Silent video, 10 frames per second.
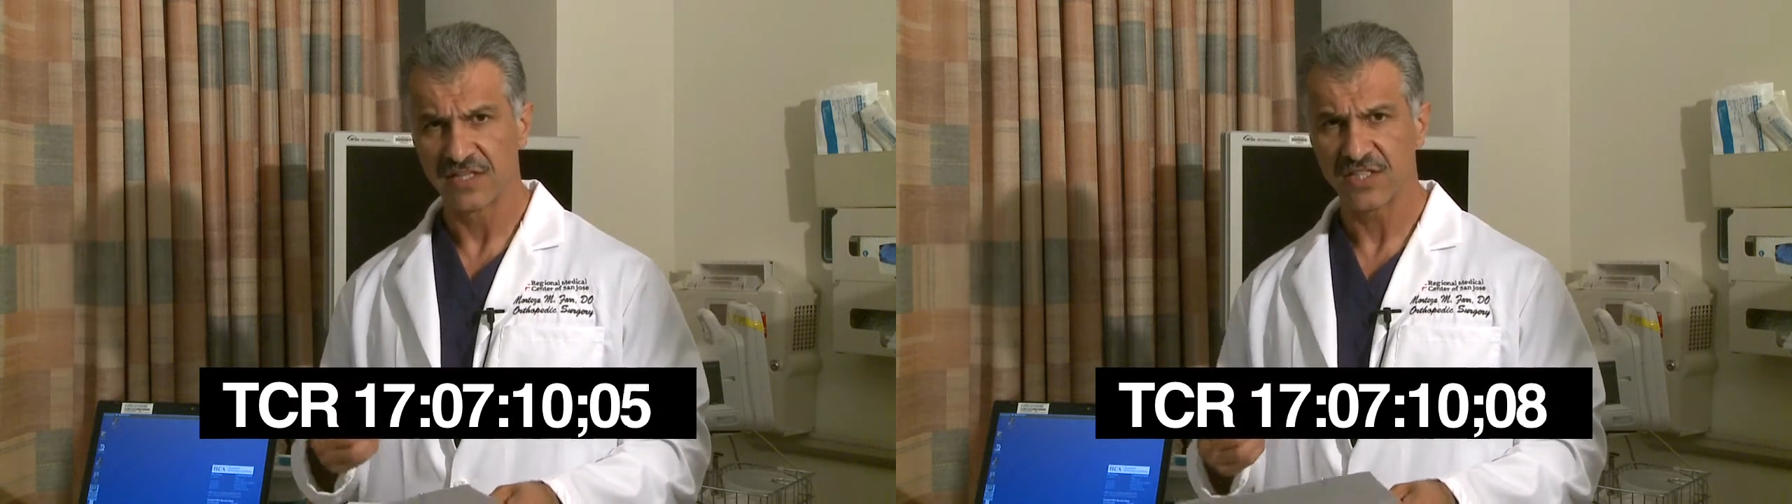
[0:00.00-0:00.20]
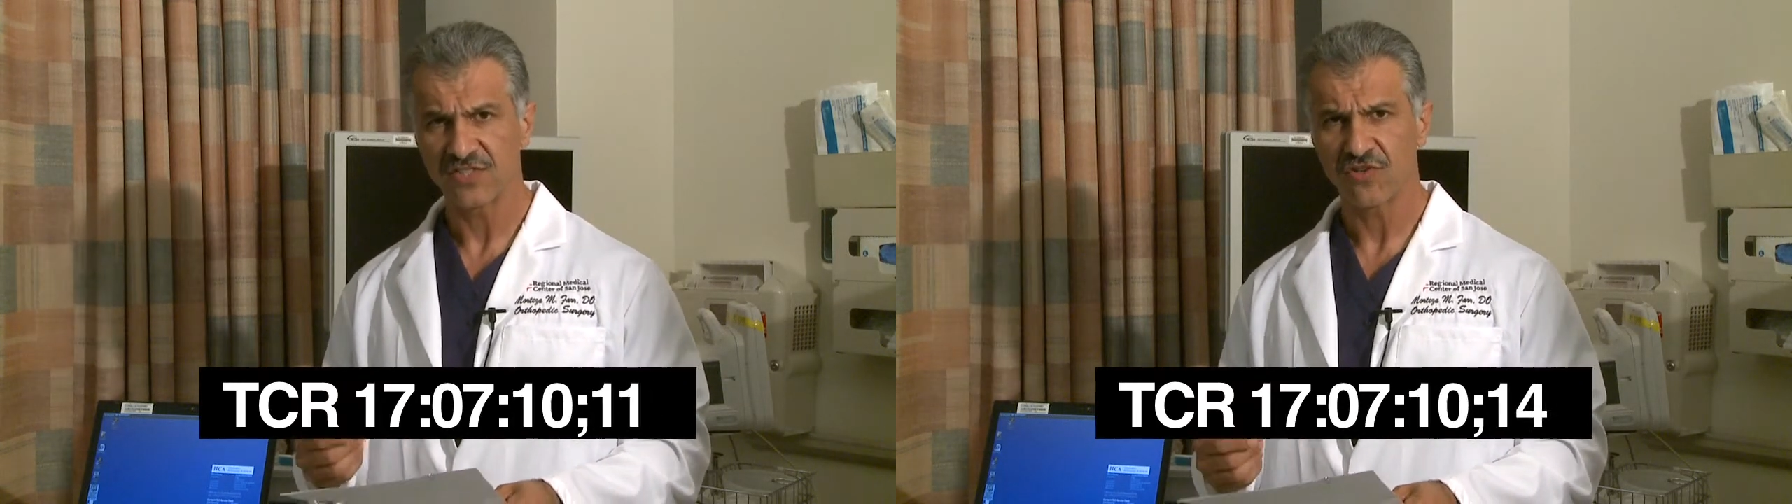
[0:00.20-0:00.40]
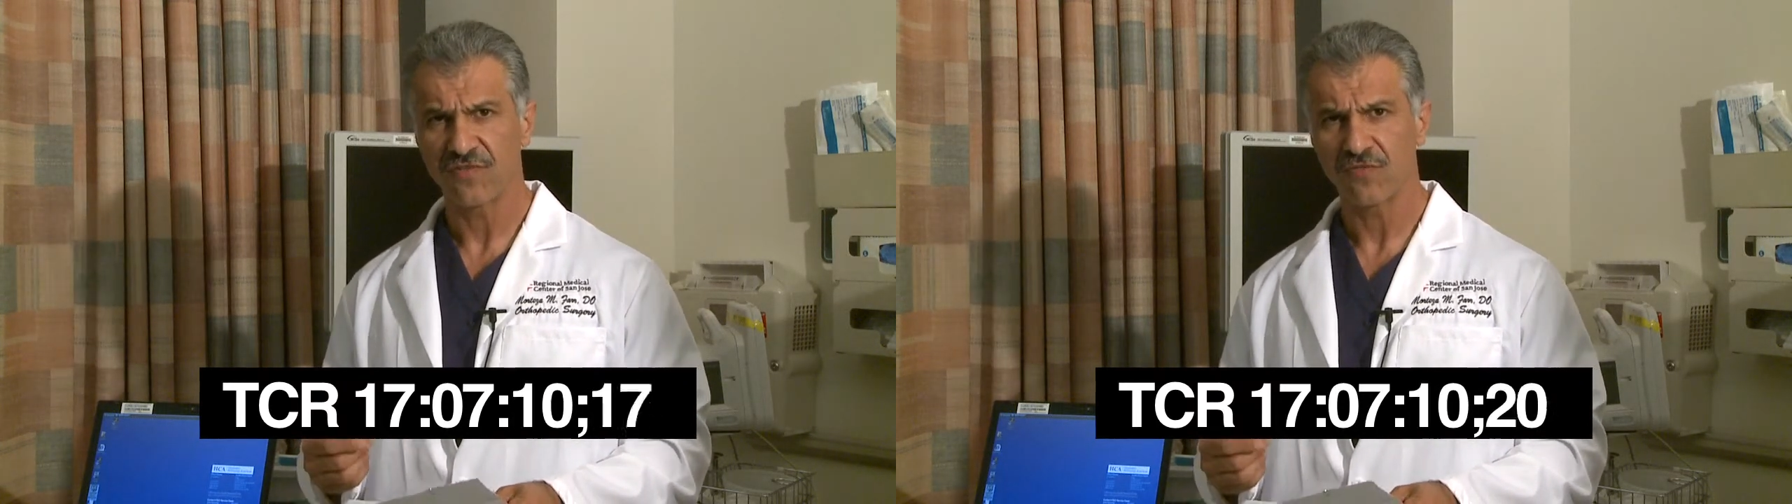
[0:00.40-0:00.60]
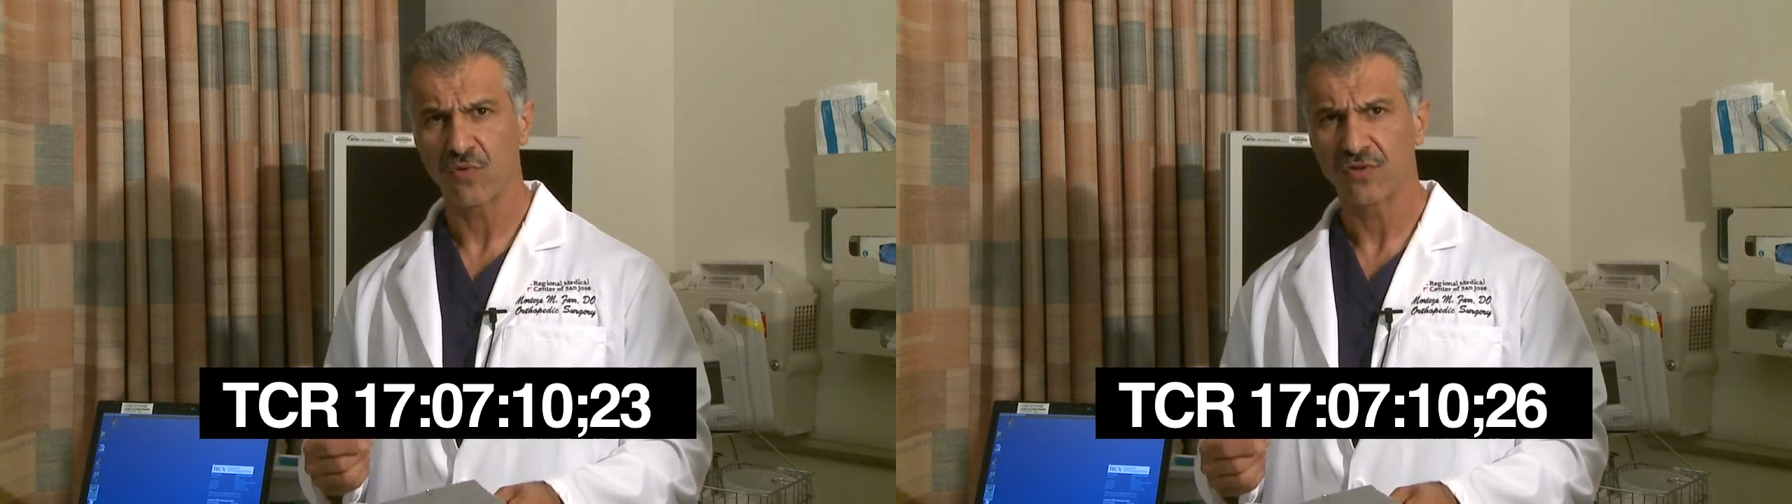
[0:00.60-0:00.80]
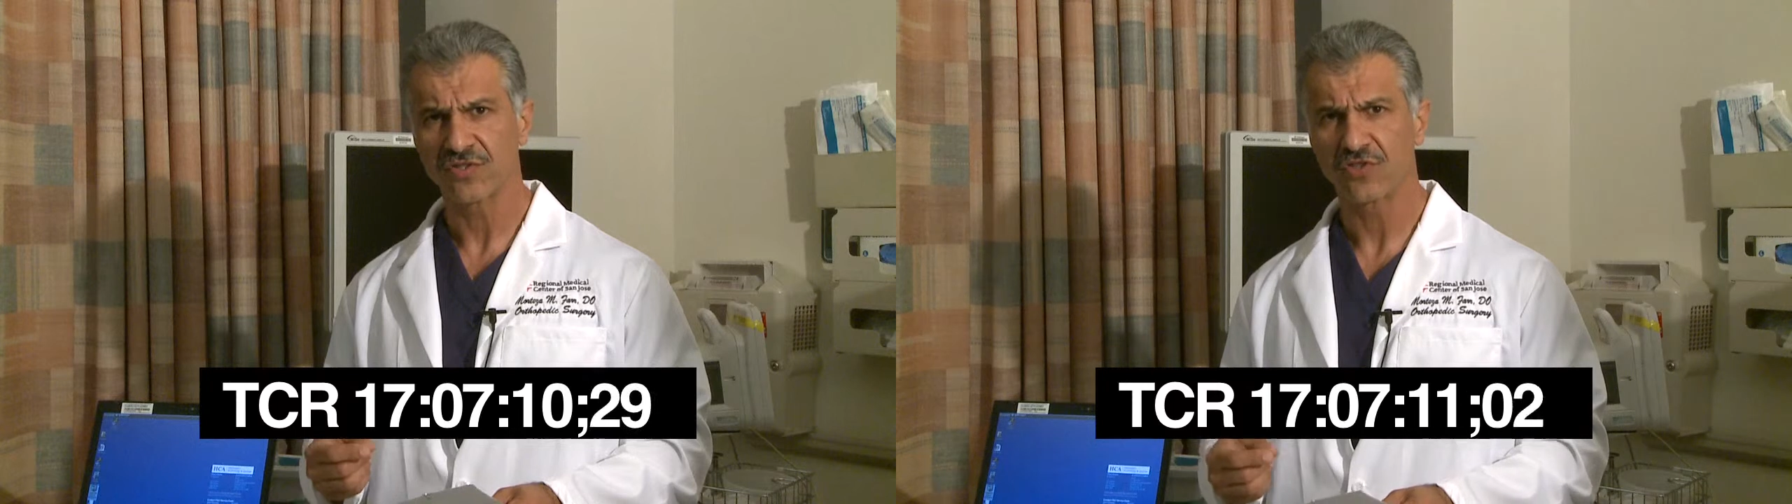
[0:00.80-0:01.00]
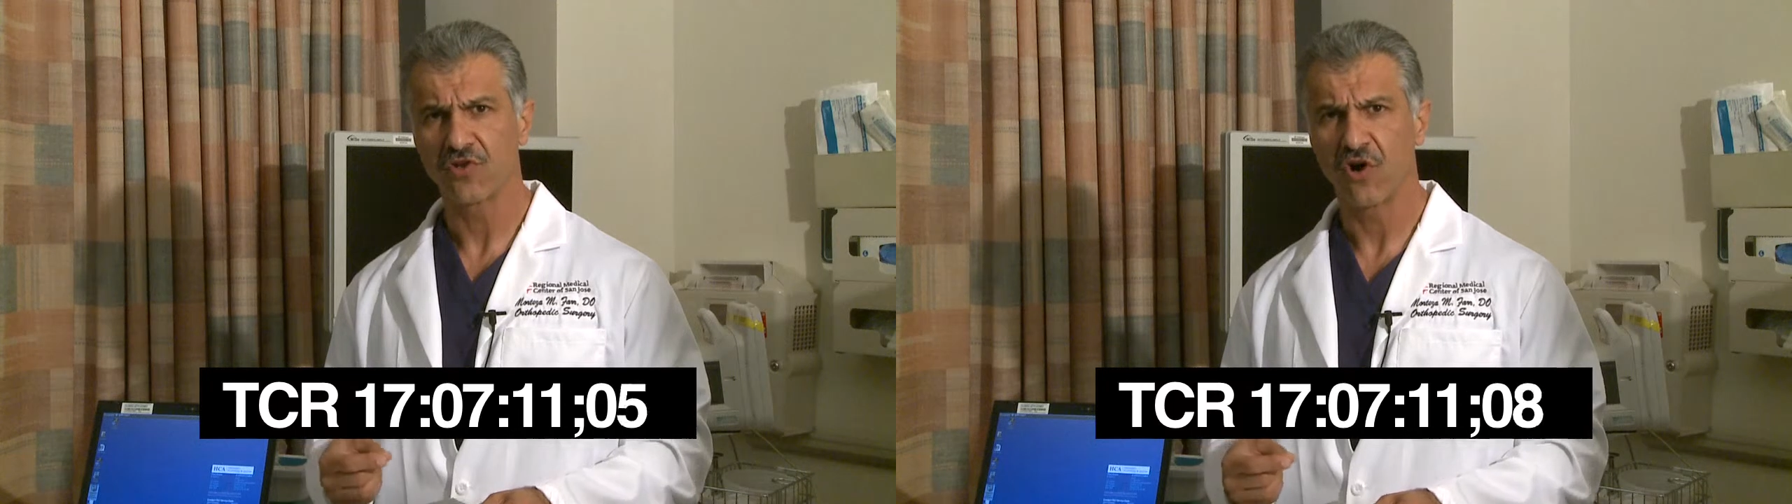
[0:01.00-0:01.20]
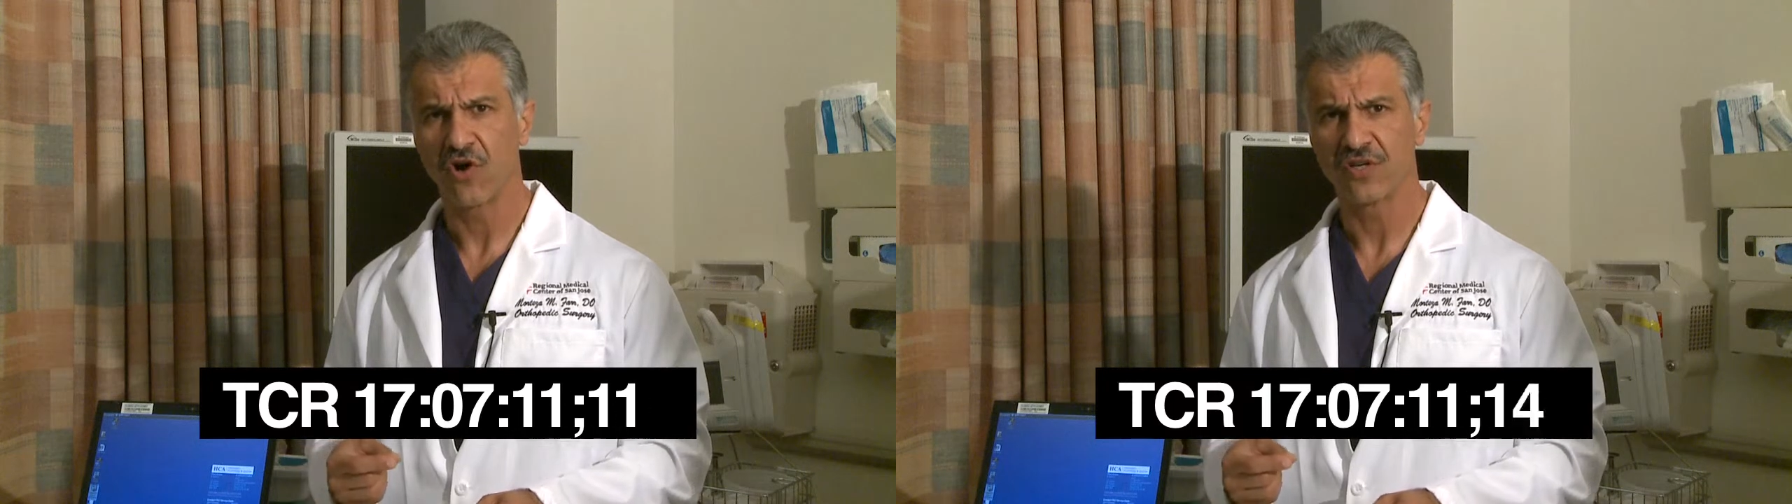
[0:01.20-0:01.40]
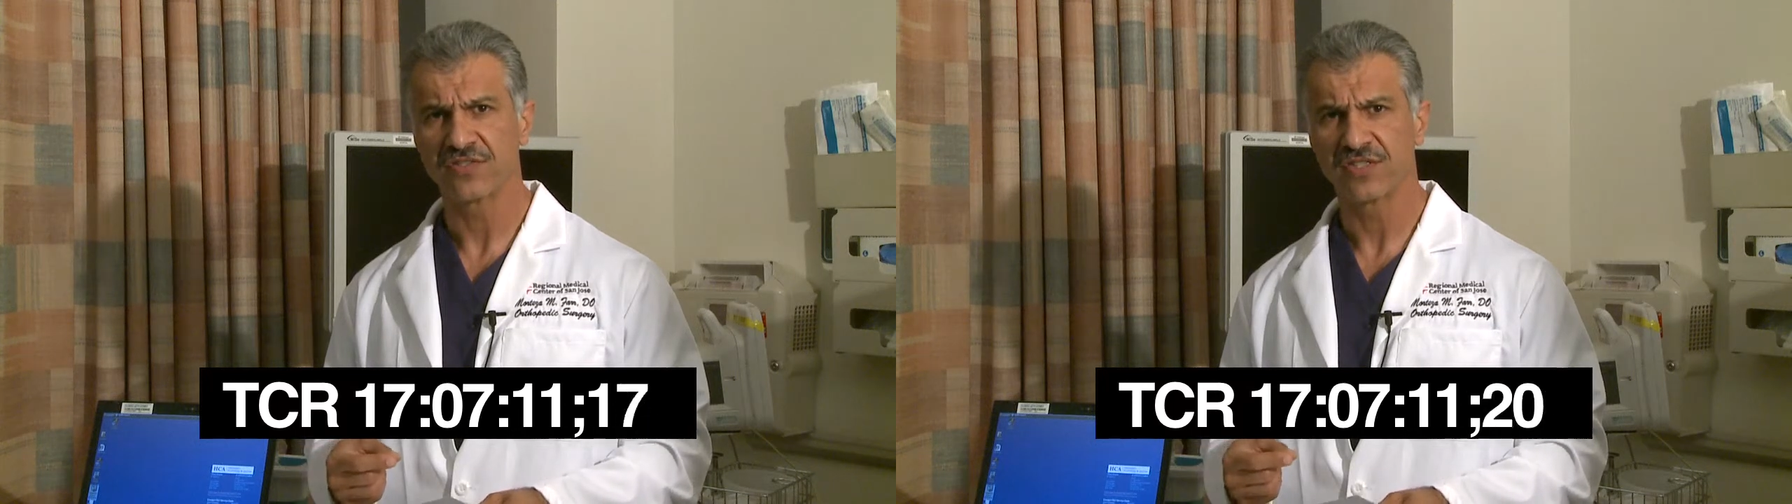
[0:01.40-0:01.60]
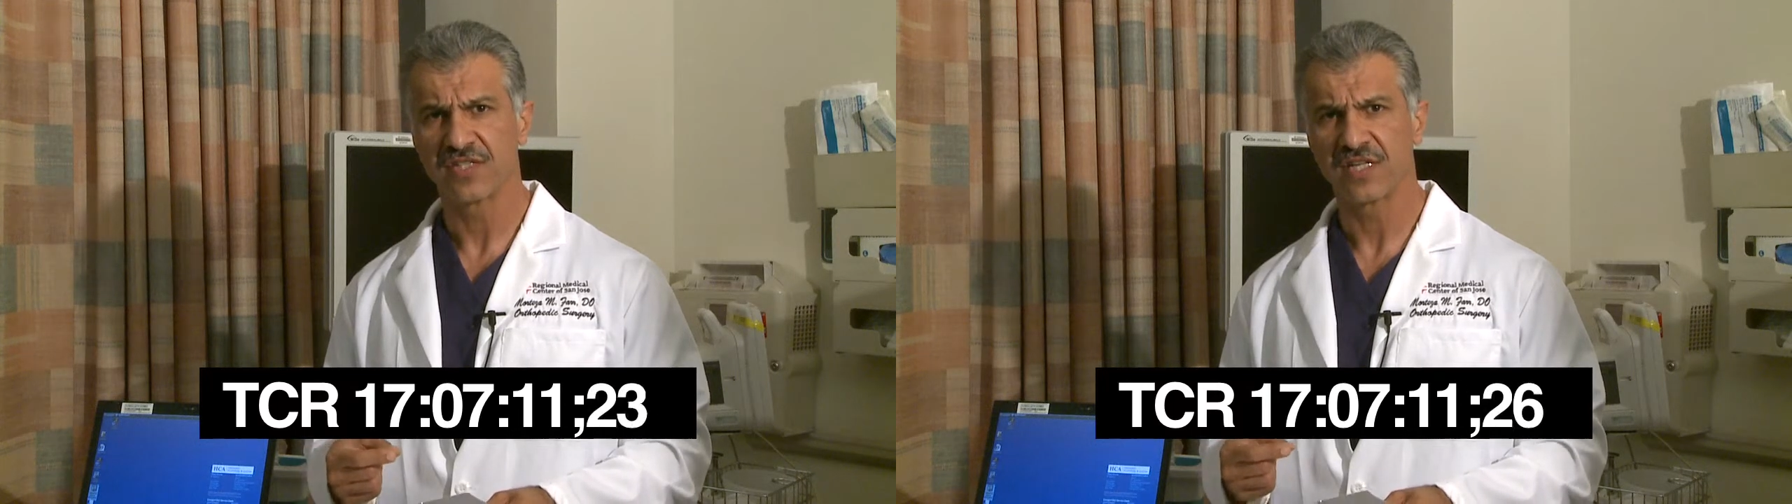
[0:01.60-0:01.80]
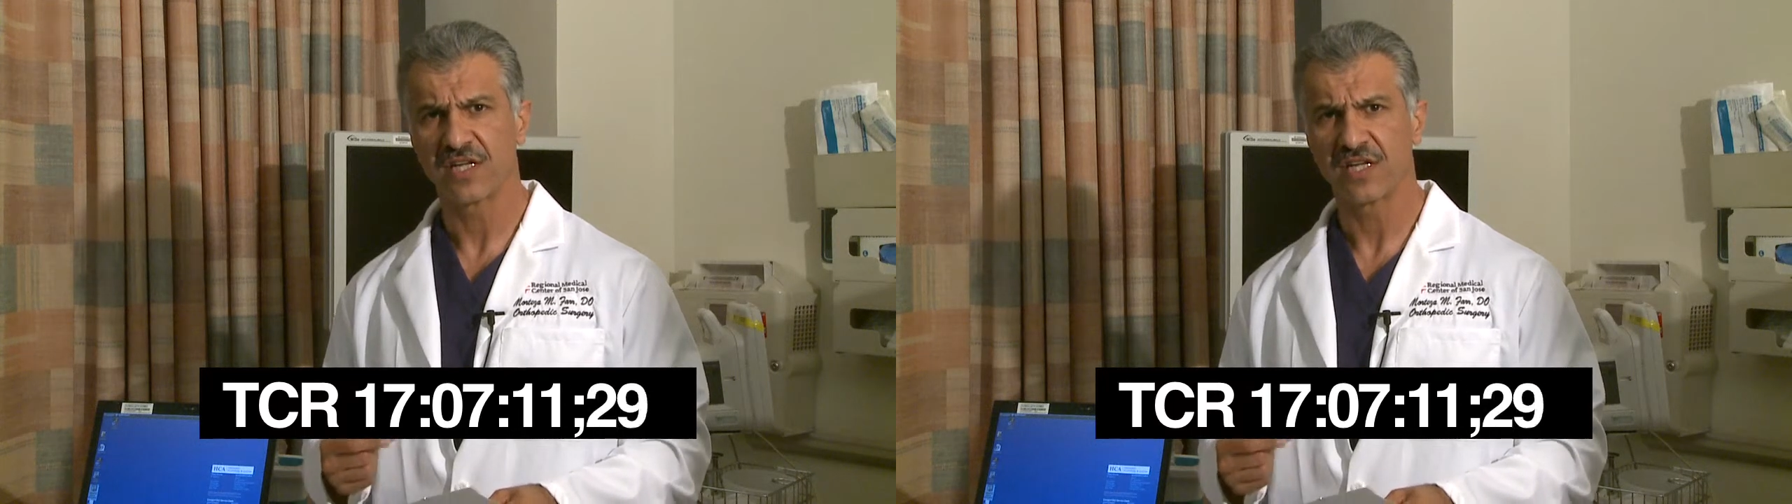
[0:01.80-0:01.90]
This, of course, caused